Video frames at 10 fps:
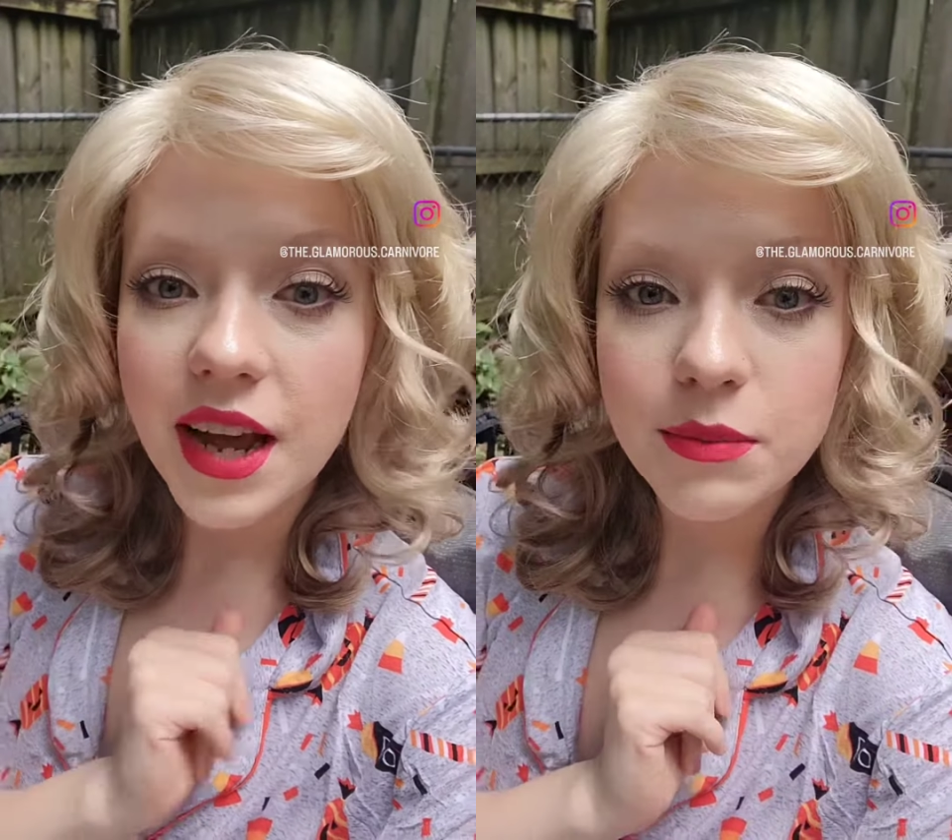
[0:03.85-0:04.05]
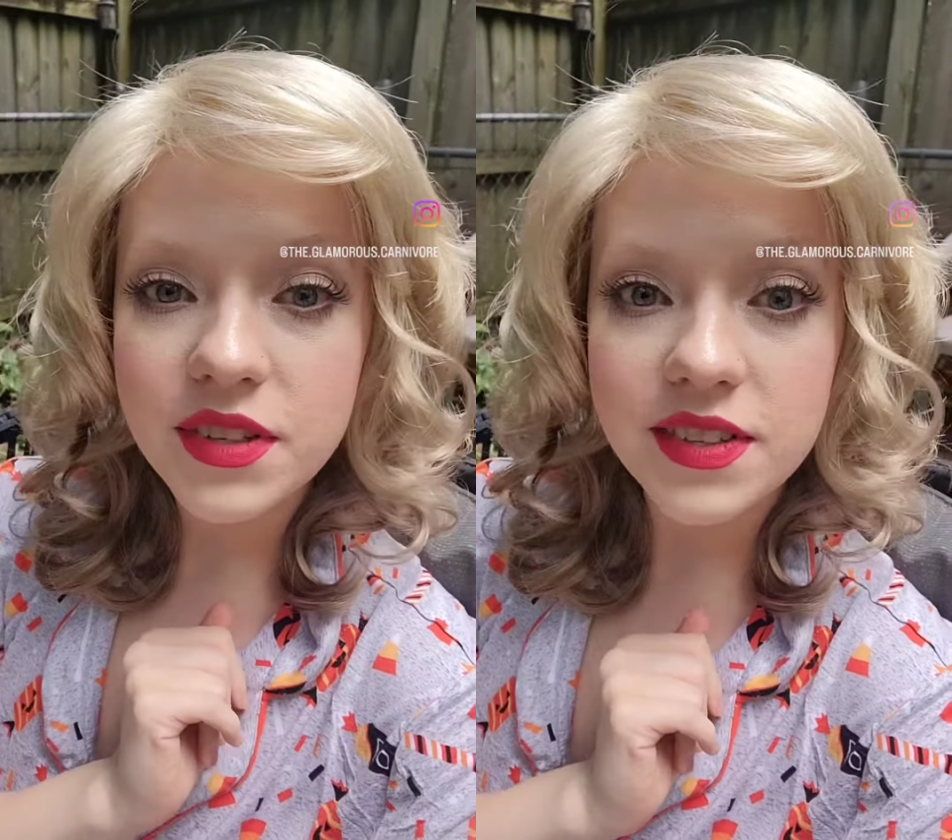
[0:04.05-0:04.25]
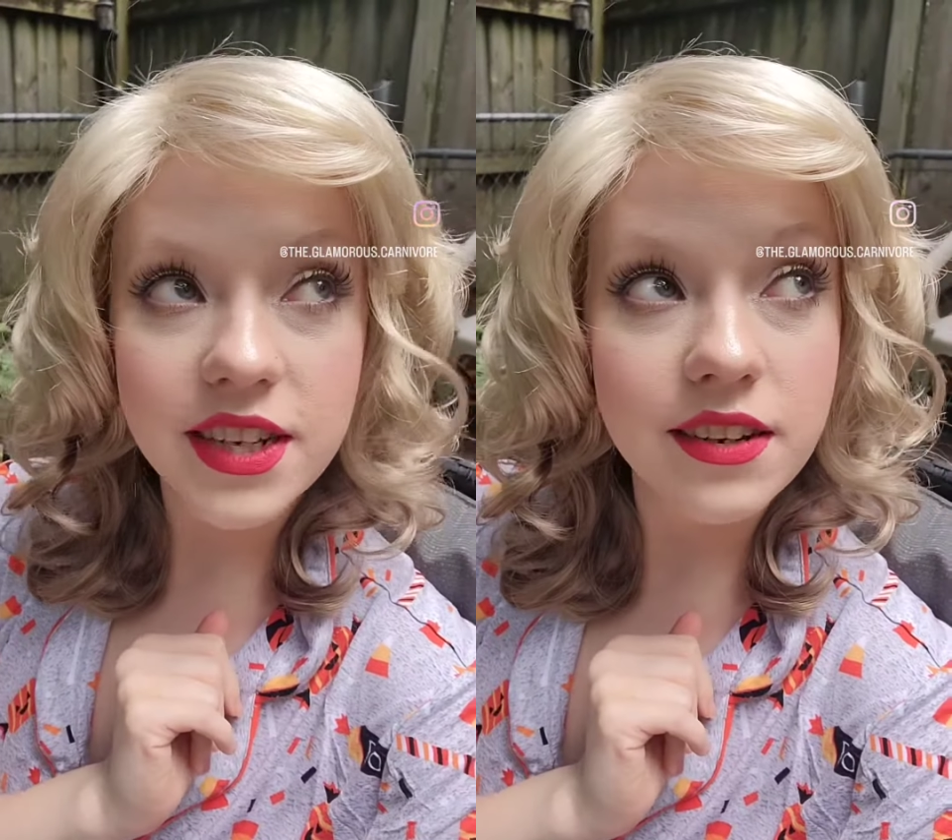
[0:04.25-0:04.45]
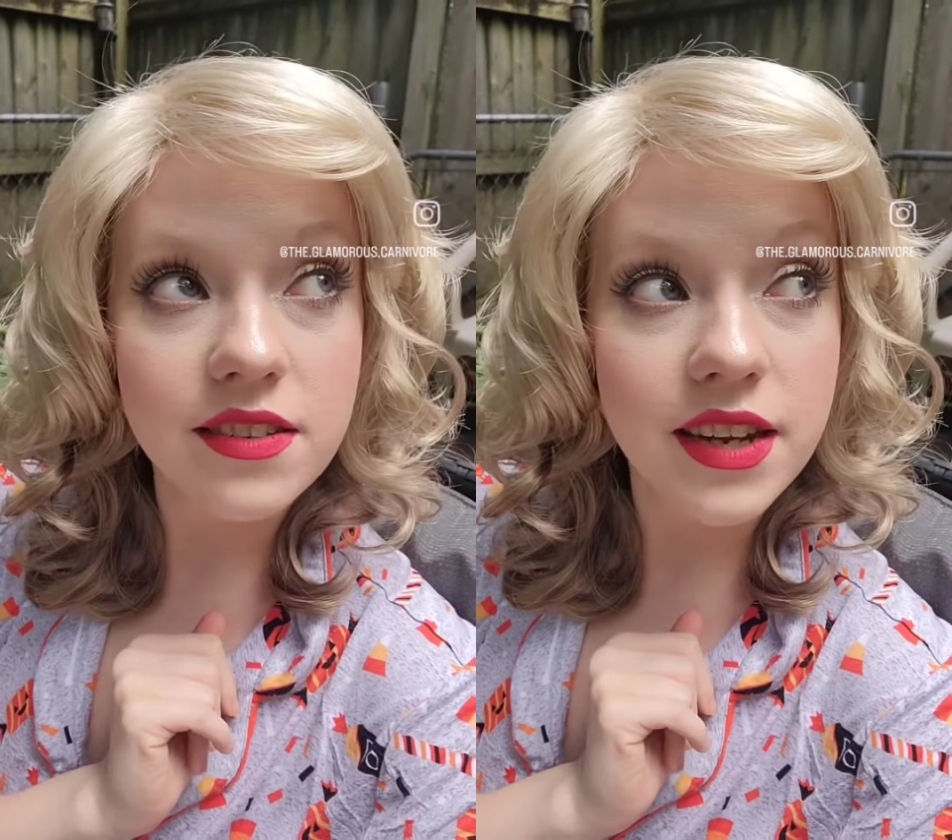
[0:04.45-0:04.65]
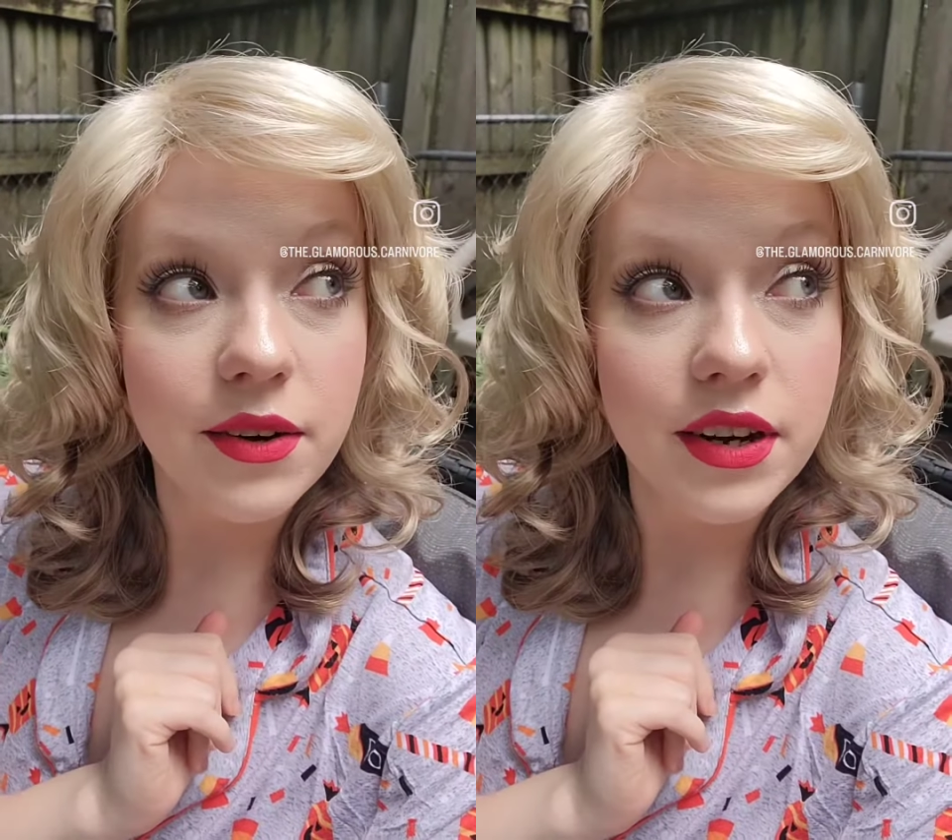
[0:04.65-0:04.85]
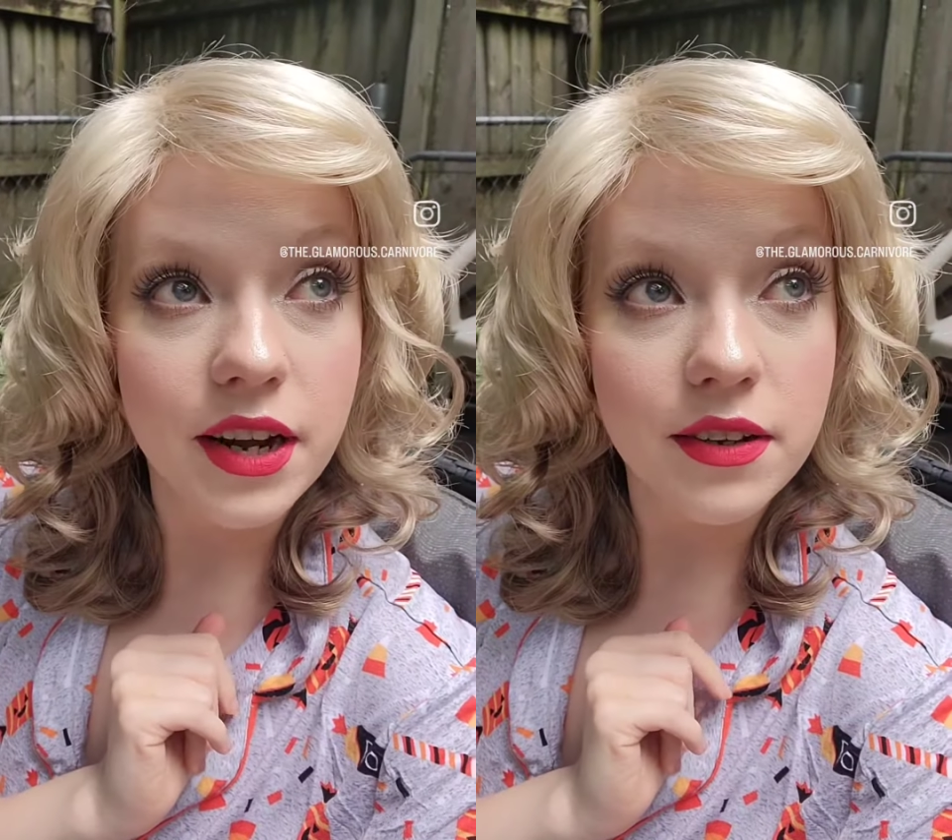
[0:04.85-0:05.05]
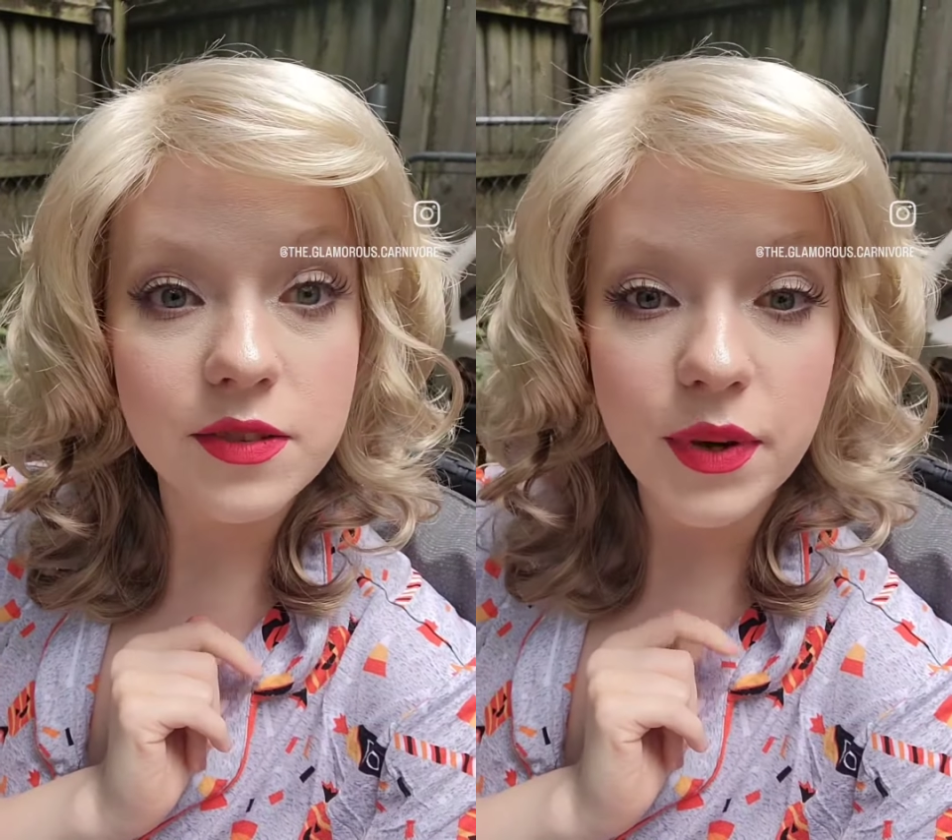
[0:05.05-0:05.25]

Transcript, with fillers: I'm just sitting outside right now.